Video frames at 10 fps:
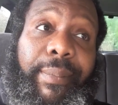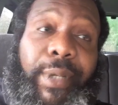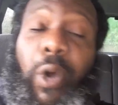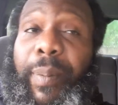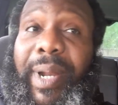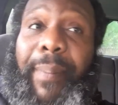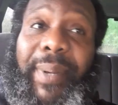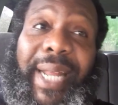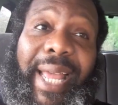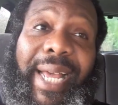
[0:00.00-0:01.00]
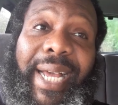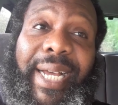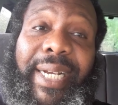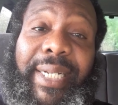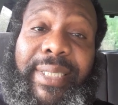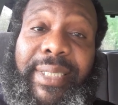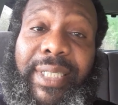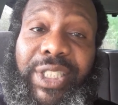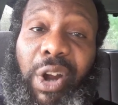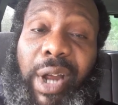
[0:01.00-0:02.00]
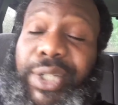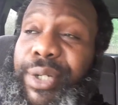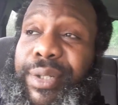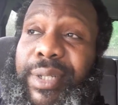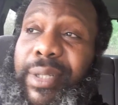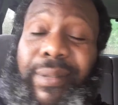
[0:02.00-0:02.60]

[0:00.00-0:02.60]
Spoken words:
You open up at the Chargers,